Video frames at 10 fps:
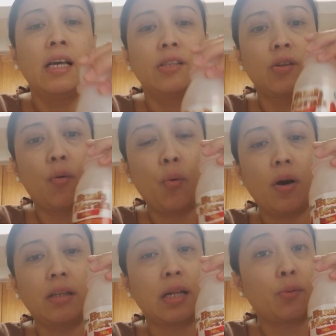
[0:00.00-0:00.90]
So
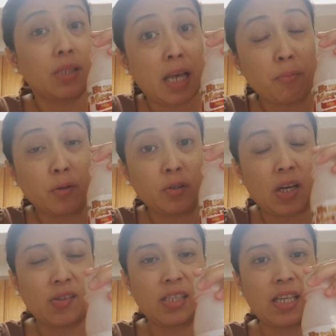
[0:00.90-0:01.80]
that was April
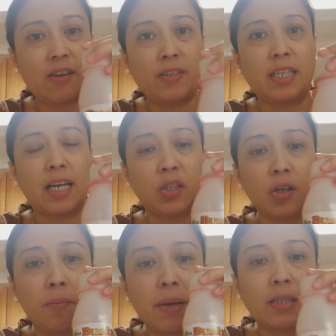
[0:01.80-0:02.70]
2017. I
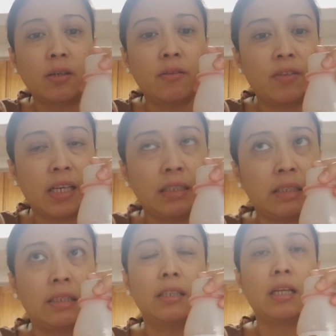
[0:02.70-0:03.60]
took a picture of
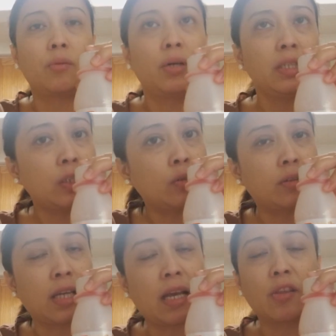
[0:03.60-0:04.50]
this. That was
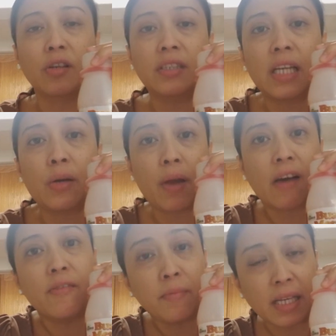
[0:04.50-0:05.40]
Tuesday. Thursday we
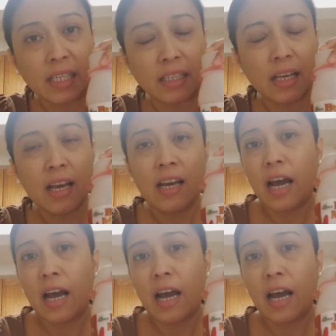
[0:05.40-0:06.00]
have a meeting.